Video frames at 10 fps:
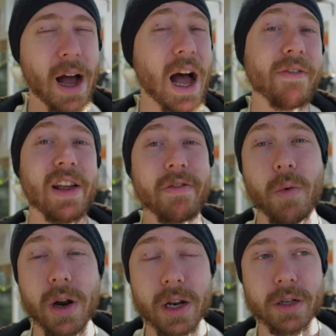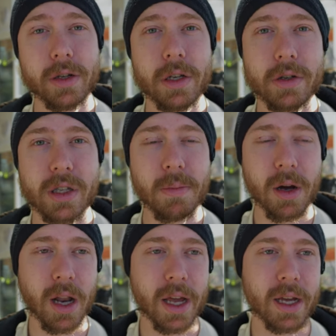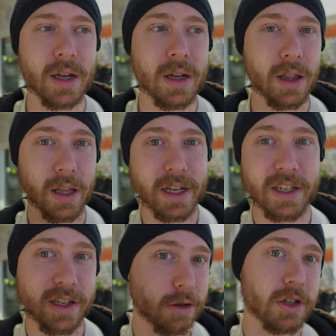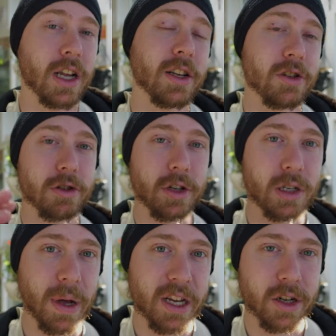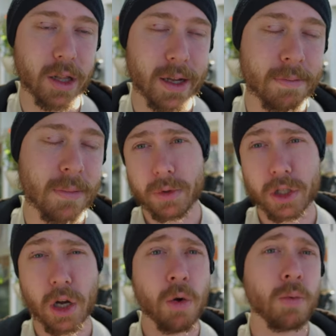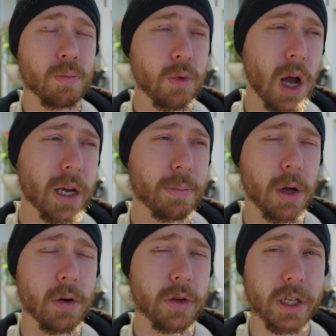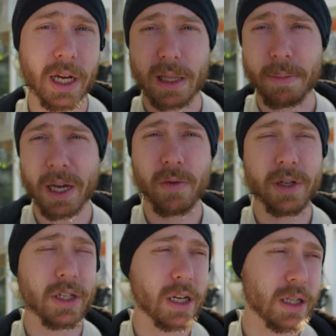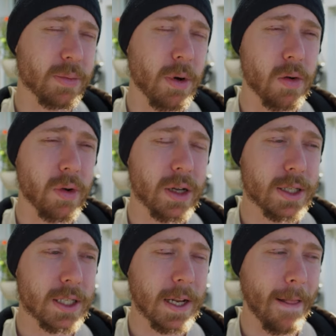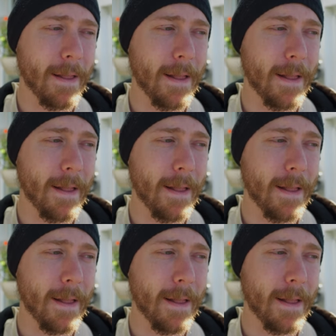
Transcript: I've never wanted to use them on like lenses or sensors especially. So rocket blowers, you got the big ones, you got the small ones.